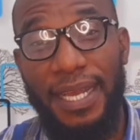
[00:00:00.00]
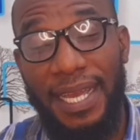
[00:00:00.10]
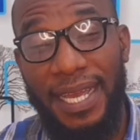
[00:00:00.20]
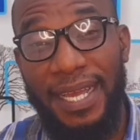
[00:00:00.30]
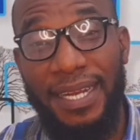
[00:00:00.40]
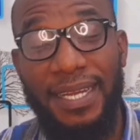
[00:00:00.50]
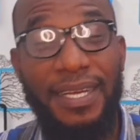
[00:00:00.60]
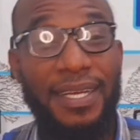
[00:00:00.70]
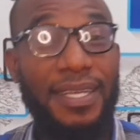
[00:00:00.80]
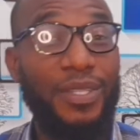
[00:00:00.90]
in
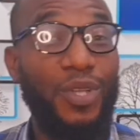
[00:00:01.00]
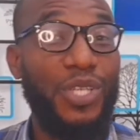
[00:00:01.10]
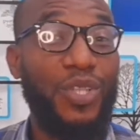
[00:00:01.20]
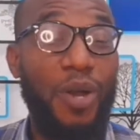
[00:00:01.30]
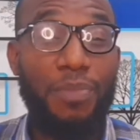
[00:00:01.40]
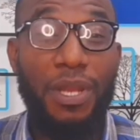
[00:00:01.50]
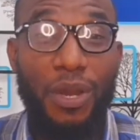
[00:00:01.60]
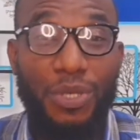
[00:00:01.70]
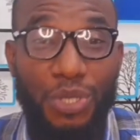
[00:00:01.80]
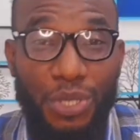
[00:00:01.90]
does not
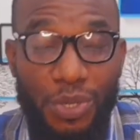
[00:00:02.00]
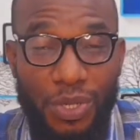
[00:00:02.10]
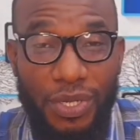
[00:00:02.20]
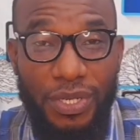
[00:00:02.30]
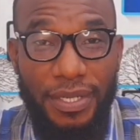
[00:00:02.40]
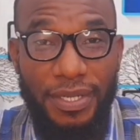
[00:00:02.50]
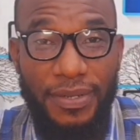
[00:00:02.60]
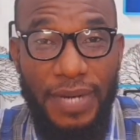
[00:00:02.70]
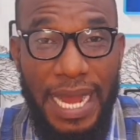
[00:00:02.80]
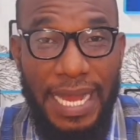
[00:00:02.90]
belong to you,
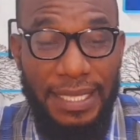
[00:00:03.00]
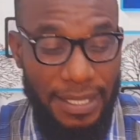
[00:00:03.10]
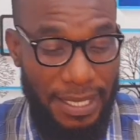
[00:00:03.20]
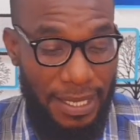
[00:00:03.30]
right?